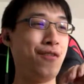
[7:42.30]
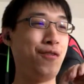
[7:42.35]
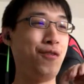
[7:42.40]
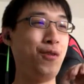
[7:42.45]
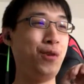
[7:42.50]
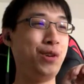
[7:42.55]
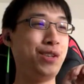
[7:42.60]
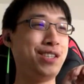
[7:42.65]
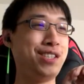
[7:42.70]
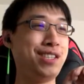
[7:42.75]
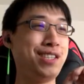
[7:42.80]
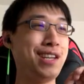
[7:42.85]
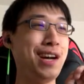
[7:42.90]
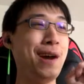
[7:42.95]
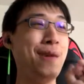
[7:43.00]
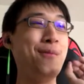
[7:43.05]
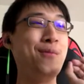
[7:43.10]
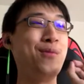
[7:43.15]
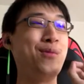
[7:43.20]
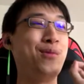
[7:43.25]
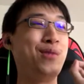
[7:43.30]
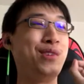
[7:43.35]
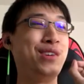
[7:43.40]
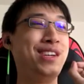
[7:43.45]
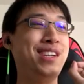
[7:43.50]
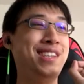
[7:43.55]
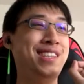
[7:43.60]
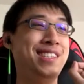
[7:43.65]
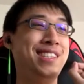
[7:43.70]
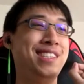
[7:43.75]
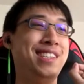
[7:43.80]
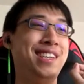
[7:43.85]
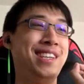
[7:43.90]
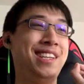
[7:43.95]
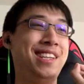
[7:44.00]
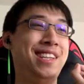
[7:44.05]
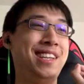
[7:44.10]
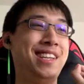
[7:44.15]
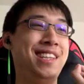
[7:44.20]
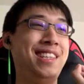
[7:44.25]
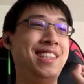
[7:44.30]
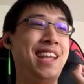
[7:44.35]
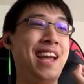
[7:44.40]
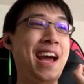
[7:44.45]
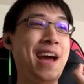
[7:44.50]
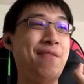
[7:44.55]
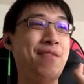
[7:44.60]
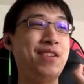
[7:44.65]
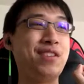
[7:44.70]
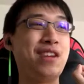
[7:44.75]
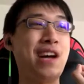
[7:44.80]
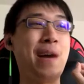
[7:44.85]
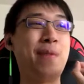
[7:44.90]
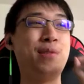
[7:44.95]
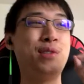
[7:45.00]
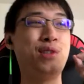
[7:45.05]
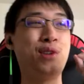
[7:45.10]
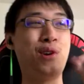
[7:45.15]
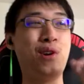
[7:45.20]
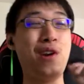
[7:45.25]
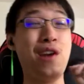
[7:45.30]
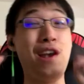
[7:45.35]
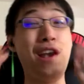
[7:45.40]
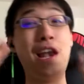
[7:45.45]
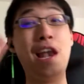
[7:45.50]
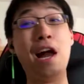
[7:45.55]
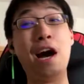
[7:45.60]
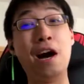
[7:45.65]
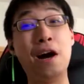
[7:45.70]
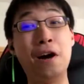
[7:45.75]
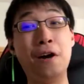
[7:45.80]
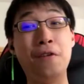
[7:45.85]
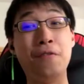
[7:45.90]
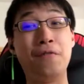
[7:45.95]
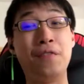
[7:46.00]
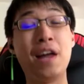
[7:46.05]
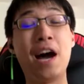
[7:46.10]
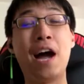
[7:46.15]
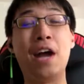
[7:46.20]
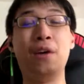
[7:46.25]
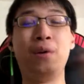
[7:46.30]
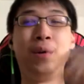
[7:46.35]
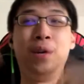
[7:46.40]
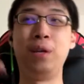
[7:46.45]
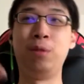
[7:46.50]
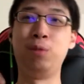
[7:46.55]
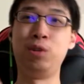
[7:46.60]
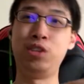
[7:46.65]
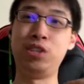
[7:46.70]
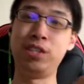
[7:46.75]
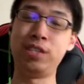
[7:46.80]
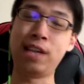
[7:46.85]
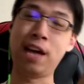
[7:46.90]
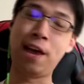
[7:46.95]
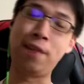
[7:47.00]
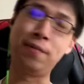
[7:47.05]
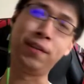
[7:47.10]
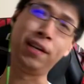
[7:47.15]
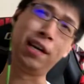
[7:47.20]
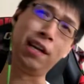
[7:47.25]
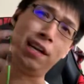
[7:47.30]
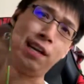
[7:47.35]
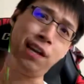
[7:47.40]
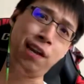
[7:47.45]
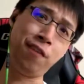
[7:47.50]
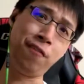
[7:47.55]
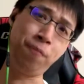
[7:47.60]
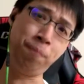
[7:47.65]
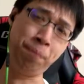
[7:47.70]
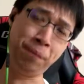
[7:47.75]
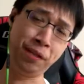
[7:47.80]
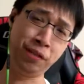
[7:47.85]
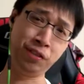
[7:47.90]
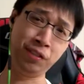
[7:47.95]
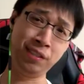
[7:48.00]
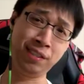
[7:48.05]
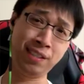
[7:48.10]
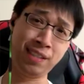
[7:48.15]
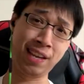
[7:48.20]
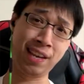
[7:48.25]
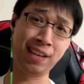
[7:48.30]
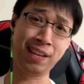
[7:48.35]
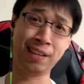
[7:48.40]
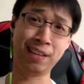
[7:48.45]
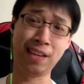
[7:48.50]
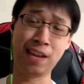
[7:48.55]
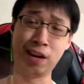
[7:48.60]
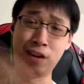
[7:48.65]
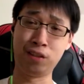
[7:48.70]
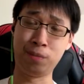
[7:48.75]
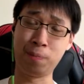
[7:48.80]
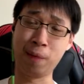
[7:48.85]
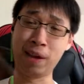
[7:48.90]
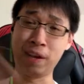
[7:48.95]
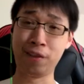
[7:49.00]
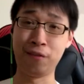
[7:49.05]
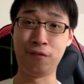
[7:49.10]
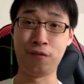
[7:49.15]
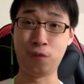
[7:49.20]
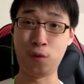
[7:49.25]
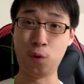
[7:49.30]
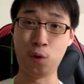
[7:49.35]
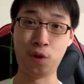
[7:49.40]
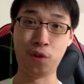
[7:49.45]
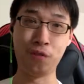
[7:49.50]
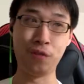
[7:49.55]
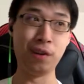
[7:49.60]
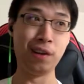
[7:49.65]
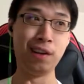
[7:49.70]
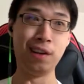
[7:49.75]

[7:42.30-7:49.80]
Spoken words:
For some reason, they have this option called Love Diary, which is having a love pigeon sending letters back and forth.